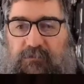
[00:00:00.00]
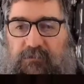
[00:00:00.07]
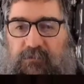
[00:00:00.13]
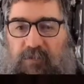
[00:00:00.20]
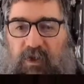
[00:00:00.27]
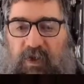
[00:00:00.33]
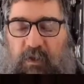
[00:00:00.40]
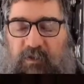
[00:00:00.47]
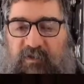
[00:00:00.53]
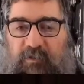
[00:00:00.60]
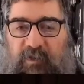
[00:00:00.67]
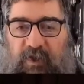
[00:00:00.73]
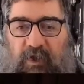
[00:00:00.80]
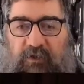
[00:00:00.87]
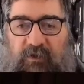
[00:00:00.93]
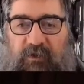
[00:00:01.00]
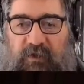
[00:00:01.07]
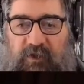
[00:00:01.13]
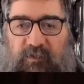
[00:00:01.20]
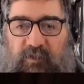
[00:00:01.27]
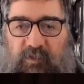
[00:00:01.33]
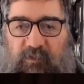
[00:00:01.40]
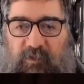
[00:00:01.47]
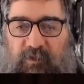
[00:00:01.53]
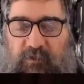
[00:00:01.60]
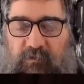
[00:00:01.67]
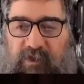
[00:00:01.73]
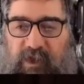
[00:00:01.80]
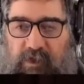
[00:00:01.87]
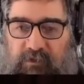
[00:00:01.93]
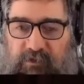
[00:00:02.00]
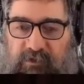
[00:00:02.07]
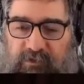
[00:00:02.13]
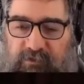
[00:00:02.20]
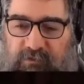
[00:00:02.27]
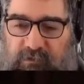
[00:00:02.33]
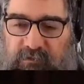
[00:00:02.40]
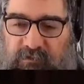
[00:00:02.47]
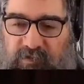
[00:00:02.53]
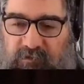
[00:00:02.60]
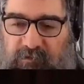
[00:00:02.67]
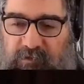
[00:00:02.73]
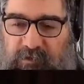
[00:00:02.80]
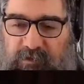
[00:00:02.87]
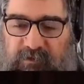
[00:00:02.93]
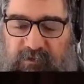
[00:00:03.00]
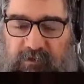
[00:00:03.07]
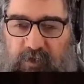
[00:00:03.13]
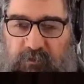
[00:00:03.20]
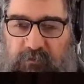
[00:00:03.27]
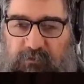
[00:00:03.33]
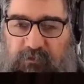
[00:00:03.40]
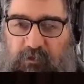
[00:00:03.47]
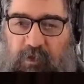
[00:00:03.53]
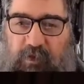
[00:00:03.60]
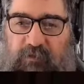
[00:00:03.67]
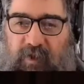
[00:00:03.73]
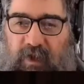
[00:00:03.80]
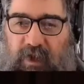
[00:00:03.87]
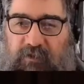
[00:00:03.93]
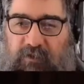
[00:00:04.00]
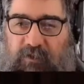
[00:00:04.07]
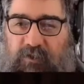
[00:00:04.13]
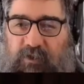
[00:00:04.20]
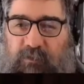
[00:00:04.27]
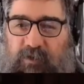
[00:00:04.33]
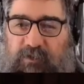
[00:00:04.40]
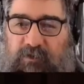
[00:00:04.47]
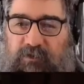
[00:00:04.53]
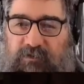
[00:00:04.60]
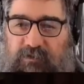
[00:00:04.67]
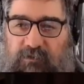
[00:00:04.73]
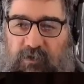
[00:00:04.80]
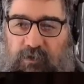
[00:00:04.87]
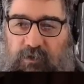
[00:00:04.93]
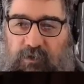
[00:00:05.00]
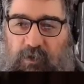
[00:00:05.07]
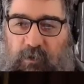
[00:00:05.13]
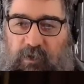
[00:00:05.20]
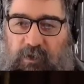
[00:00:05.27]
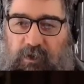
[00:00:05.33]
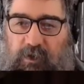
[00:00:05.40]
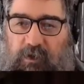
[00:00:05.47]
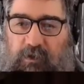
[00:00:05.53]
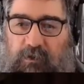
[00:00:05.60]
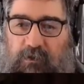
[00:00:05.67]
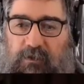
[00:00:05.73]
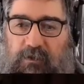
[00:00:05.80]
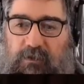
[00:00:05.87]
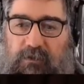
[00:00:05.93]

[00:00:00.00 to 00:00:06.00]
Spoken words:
I know it's a bit under the limit, but the reality is you generally don't drive at the limit because you've got nowhere to go.